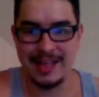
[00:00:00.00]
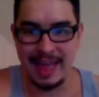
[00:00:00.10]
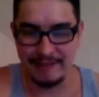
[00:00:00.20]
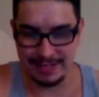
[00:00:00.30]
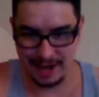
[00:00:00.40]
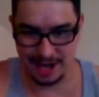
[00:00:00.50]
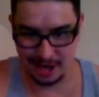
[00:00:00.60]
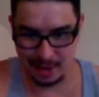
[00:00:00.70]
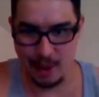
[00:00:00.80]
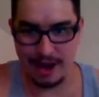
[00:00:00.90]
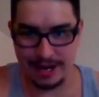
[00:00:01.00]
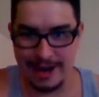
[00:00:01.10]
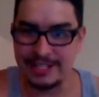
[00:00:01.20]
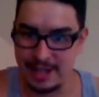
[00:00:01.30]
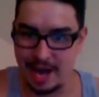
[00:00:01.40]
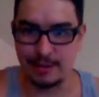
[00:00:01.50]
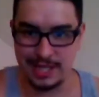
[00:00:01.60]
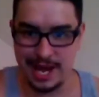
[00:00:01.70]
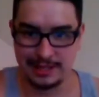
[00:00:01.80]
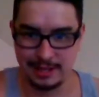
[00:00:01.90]
If it's not Johnny Walker, it's Thiago
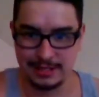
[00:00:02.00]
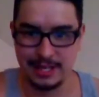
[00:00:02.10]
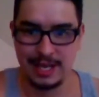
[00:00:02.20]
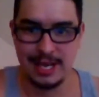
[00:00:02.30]
Santos.